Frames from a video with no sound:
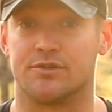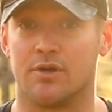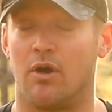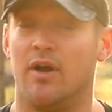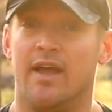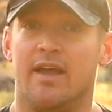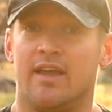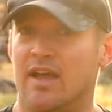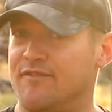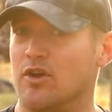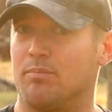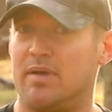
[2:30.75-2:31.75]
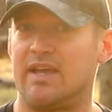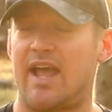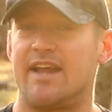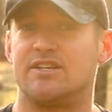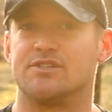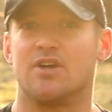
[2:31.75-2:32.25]
So if your
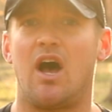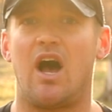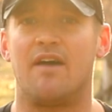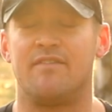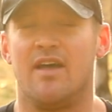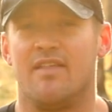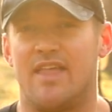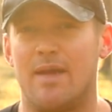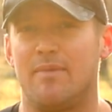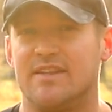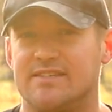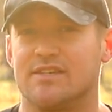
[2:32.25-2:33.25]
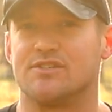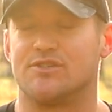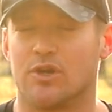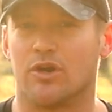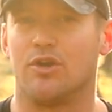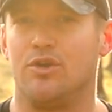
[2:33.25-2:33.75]
pH is off, that means that
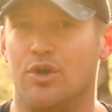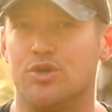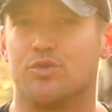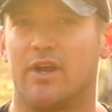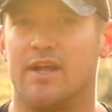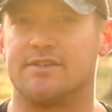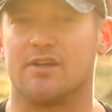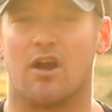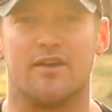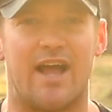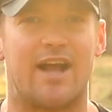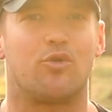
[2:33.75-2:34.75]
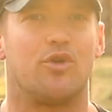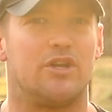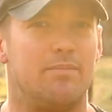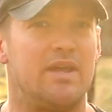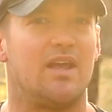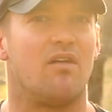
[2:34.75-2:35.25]
certain nutrients are not going
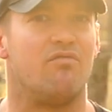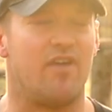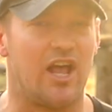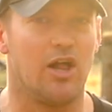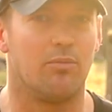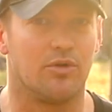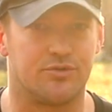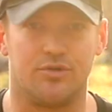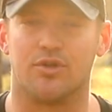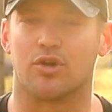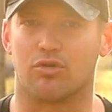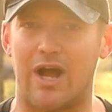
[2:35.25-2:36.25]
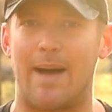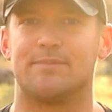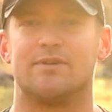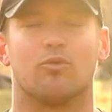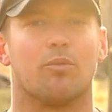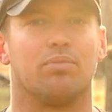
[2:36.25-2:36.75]
to be available to the
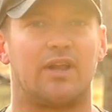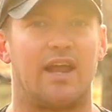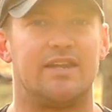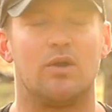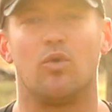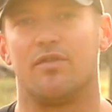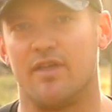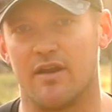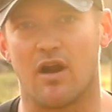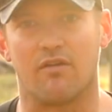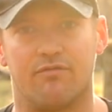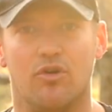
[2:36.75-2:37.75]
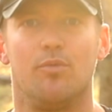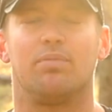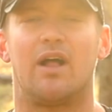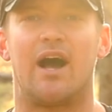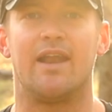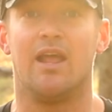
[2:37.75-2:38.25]
crops that we're planting within our food
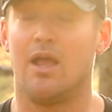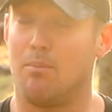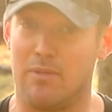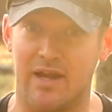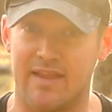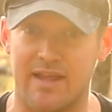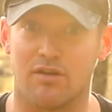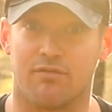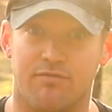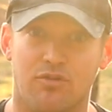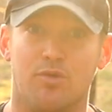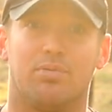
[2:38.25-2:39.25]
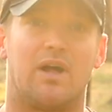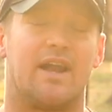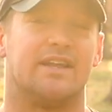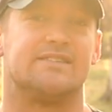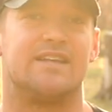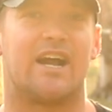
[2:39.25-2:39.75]
plot, meaning that your food
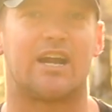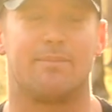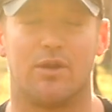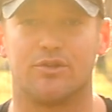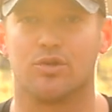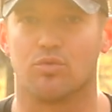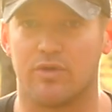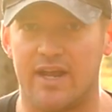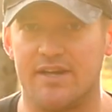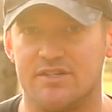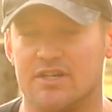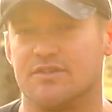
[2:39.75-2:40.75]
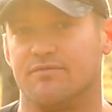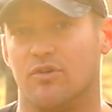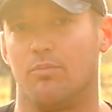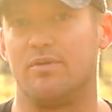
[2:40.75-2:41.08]
plot is not going to be able to reach its full